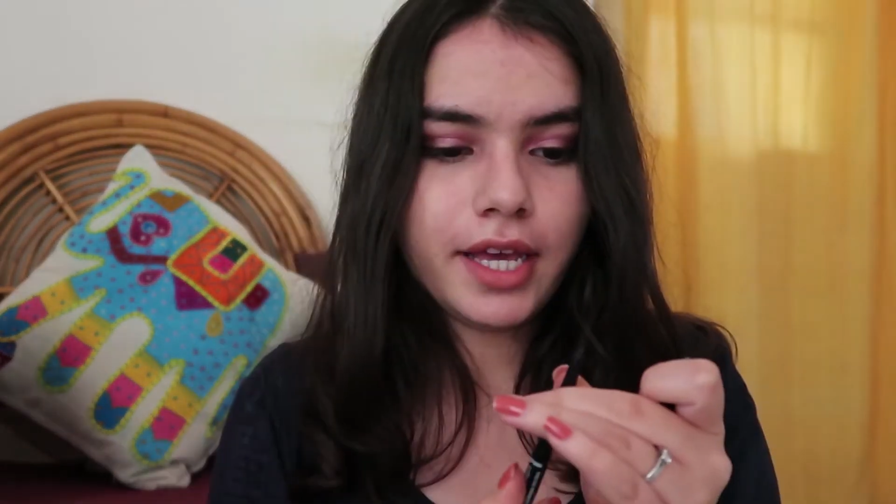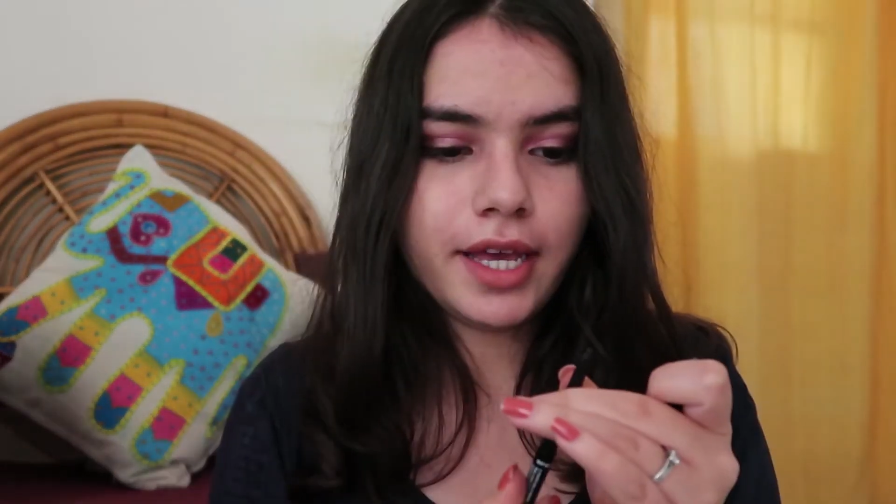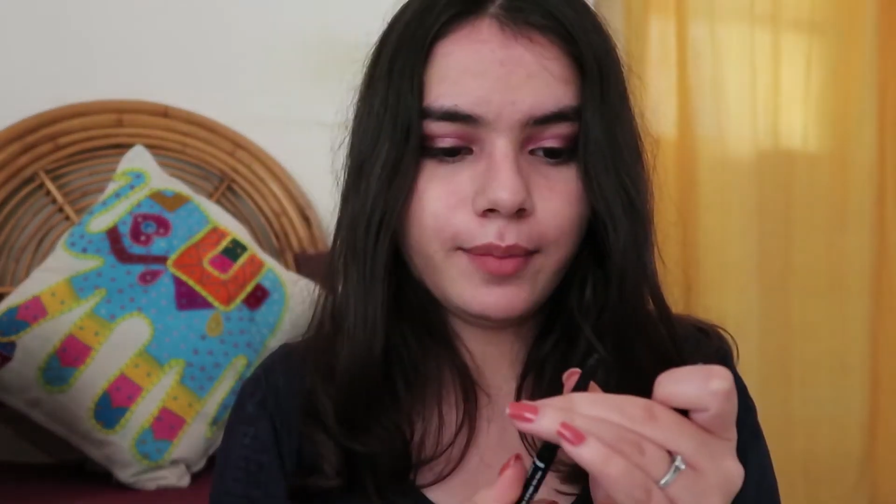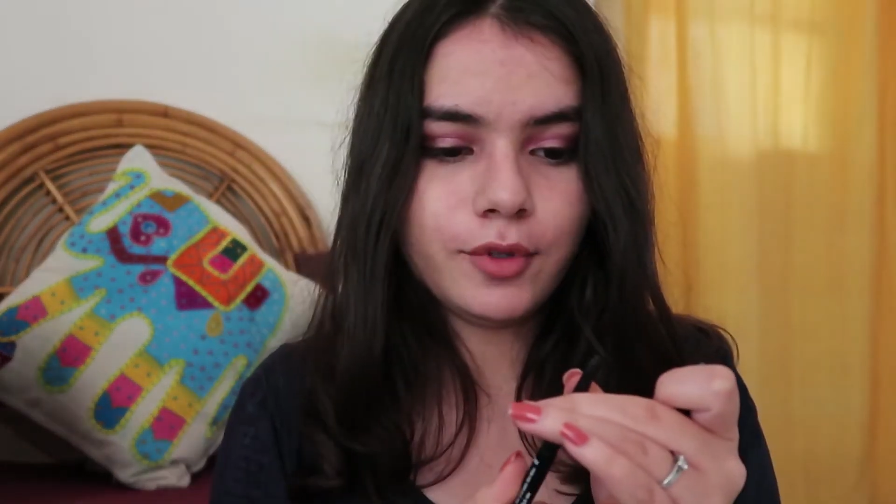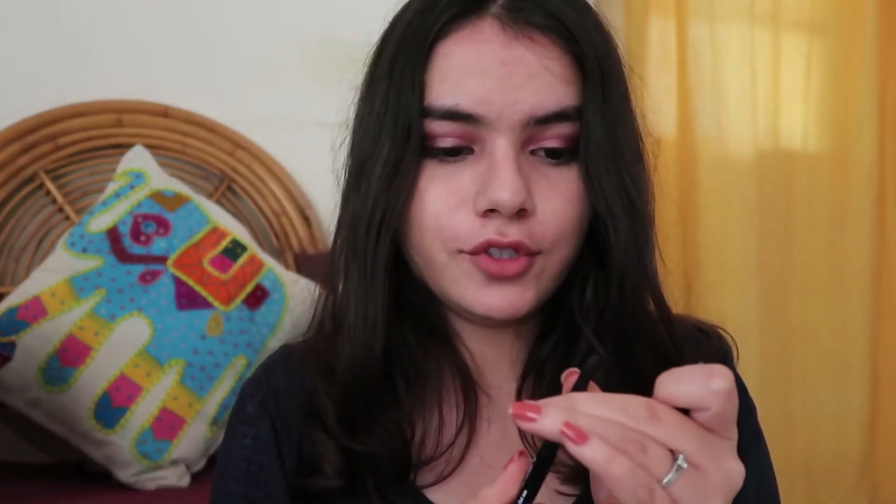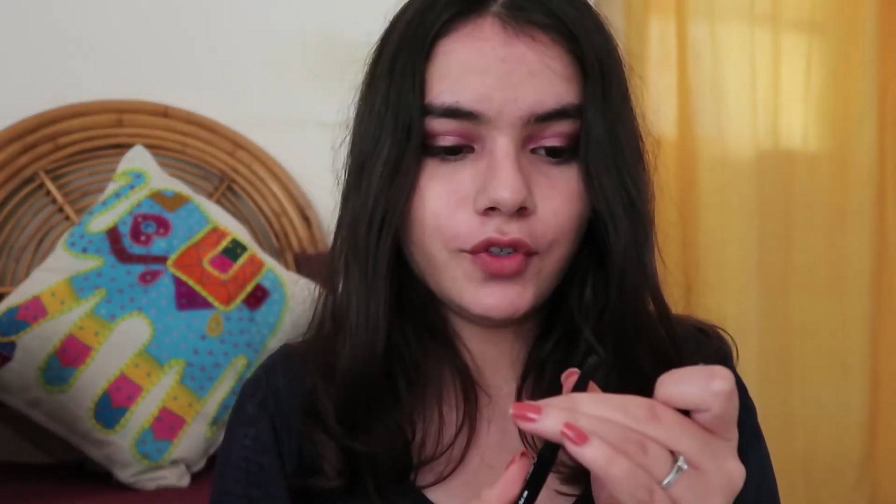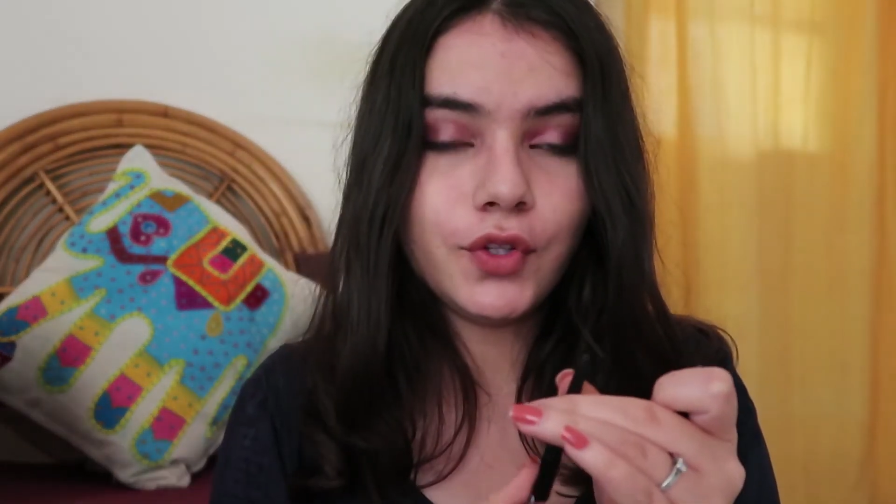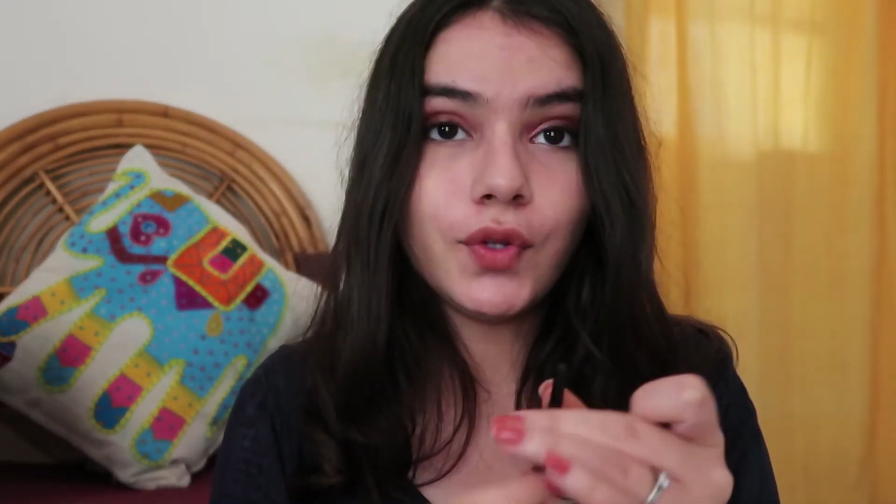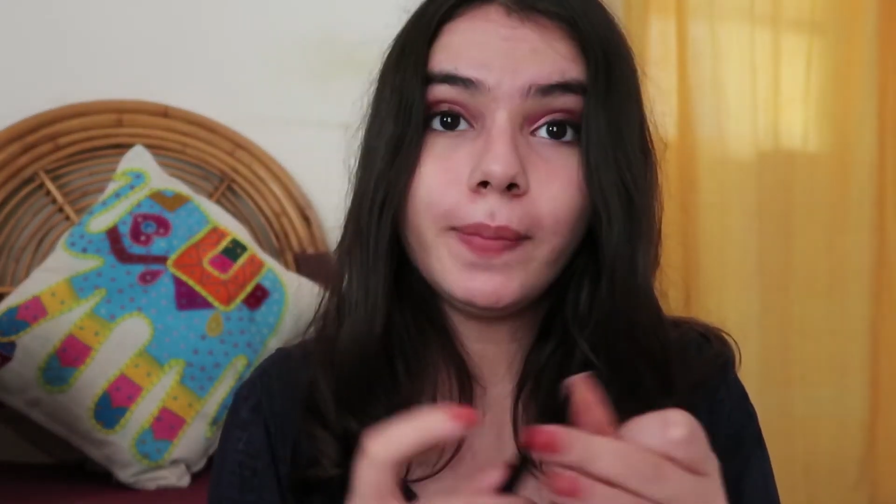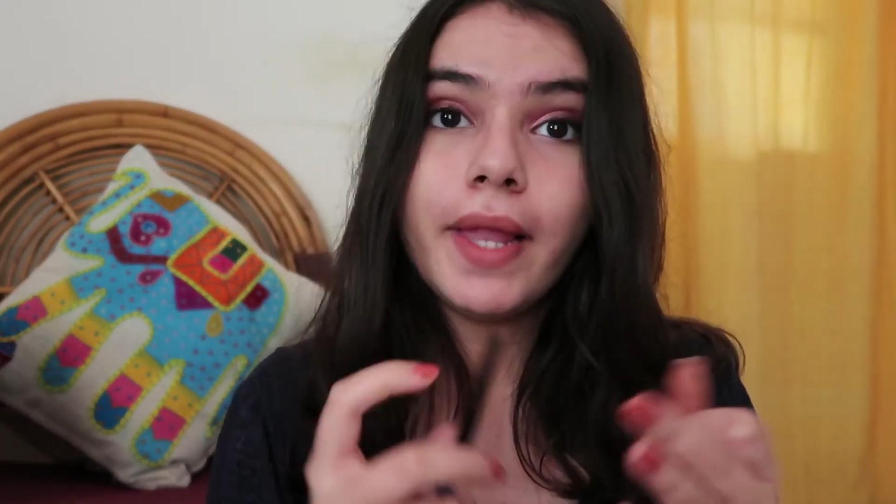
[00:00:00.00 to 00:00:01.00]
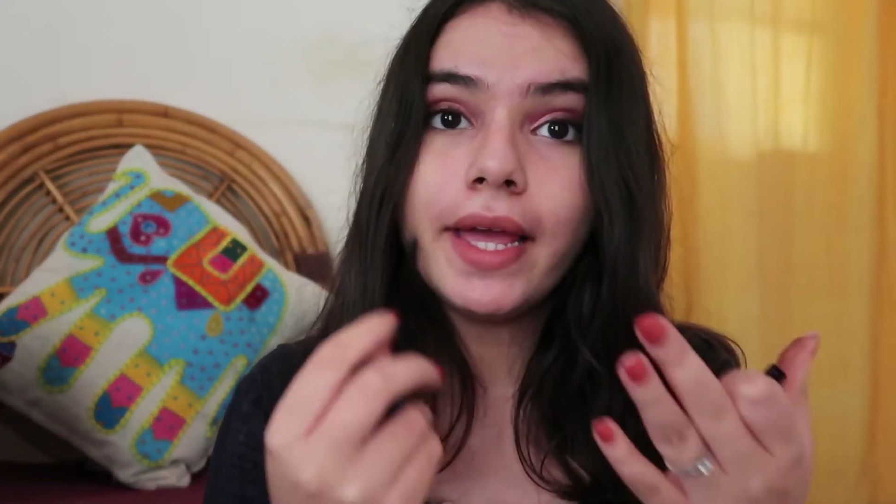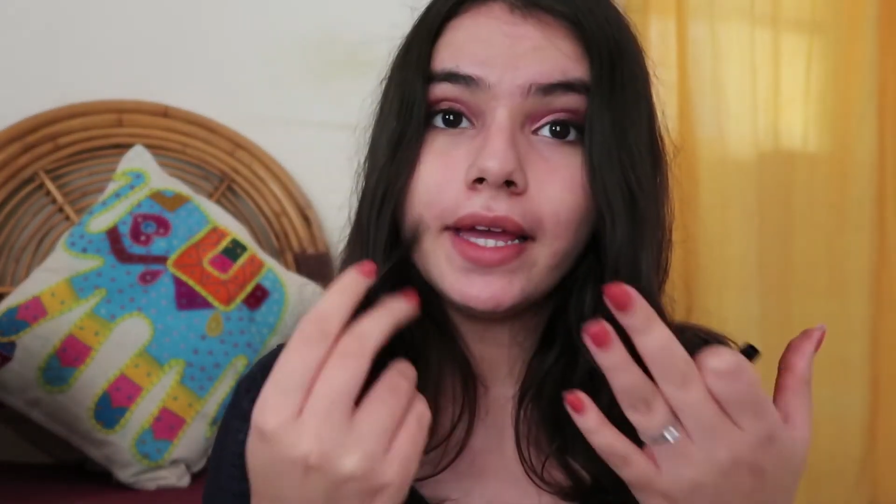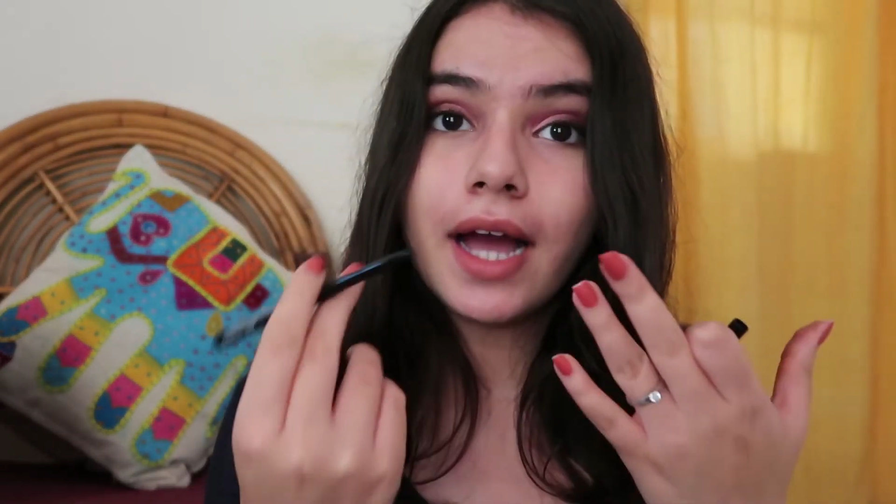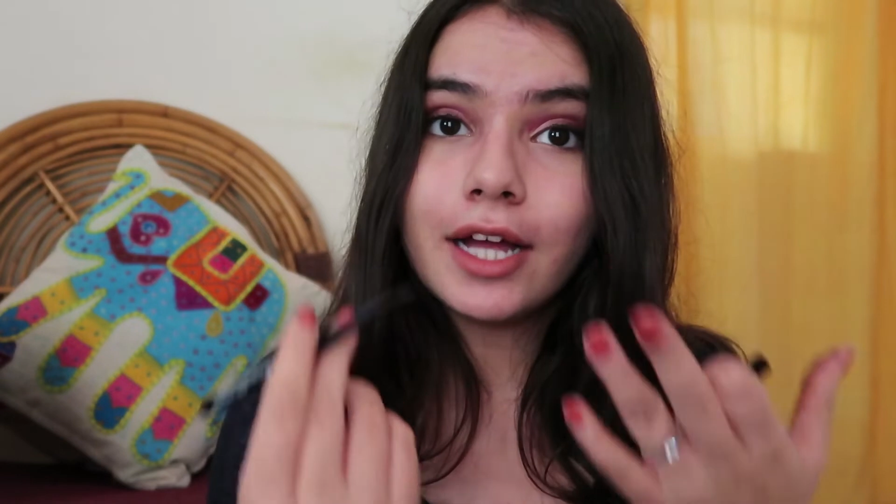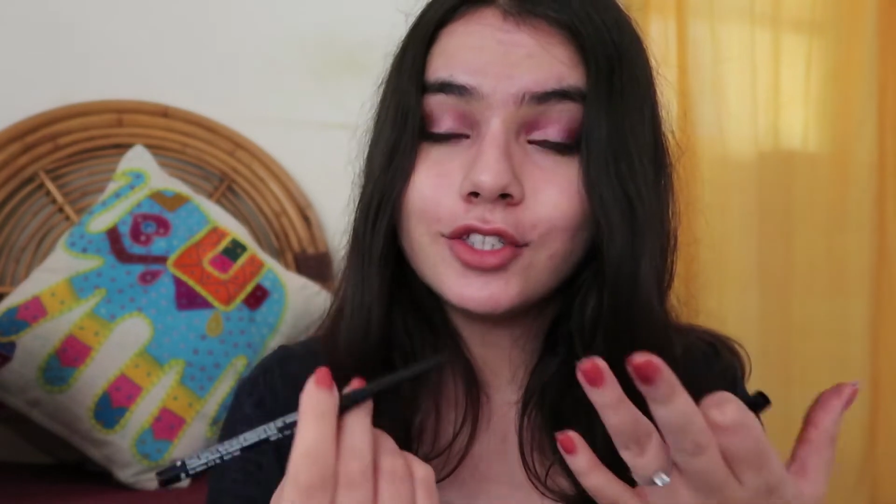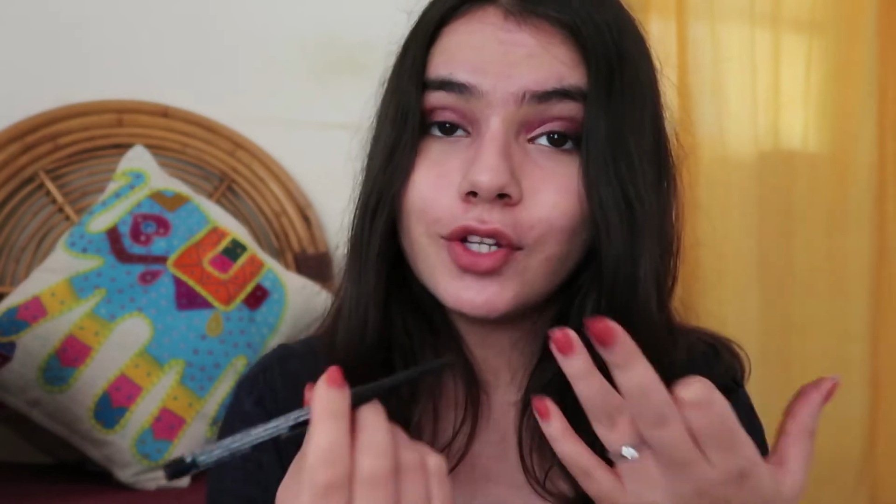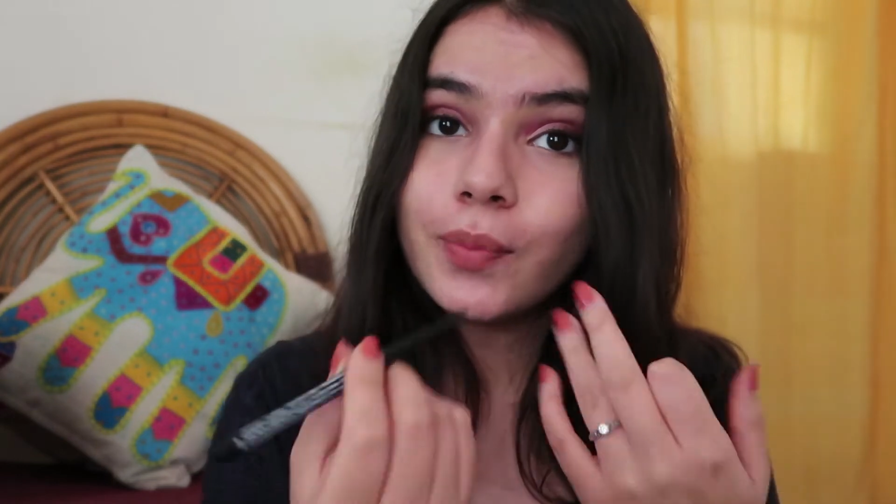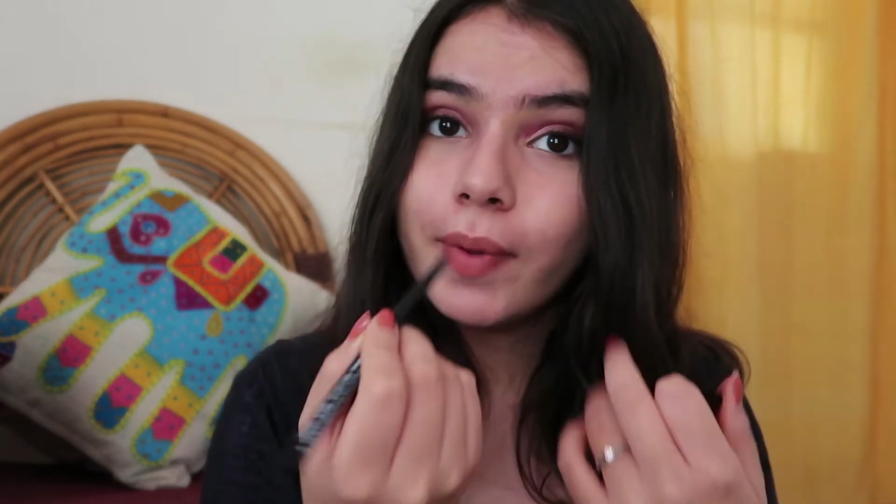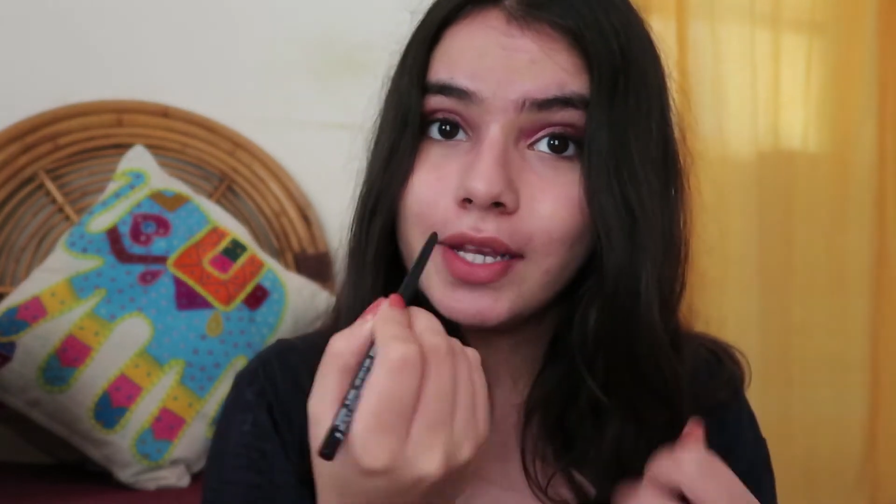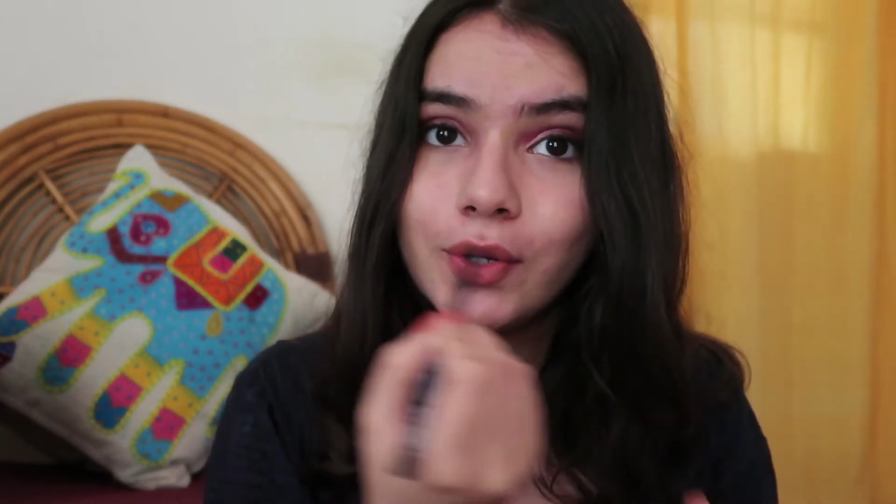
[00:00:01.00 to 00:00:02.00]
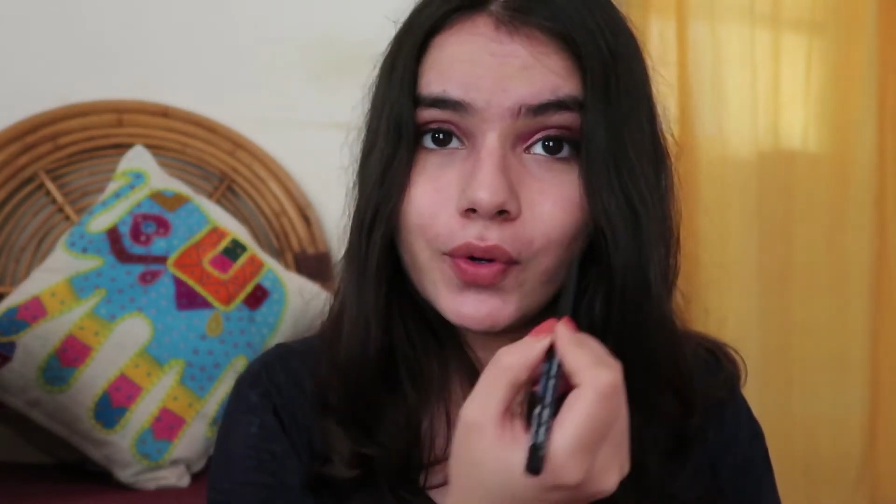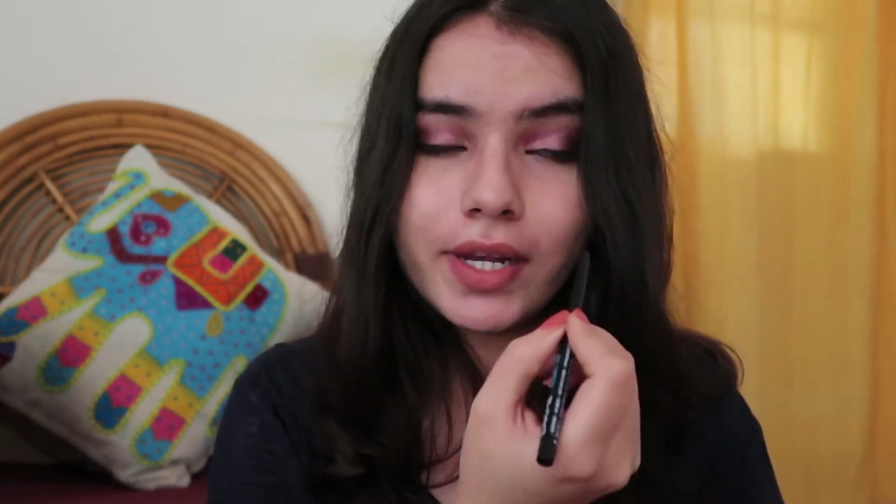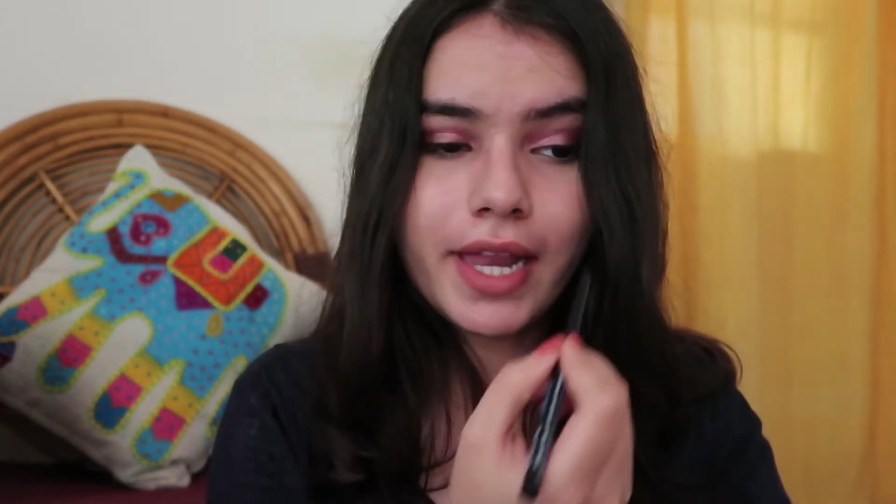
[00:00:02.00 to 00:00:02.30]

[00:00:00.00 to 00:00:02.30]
I'm also going to apply kajal on my lower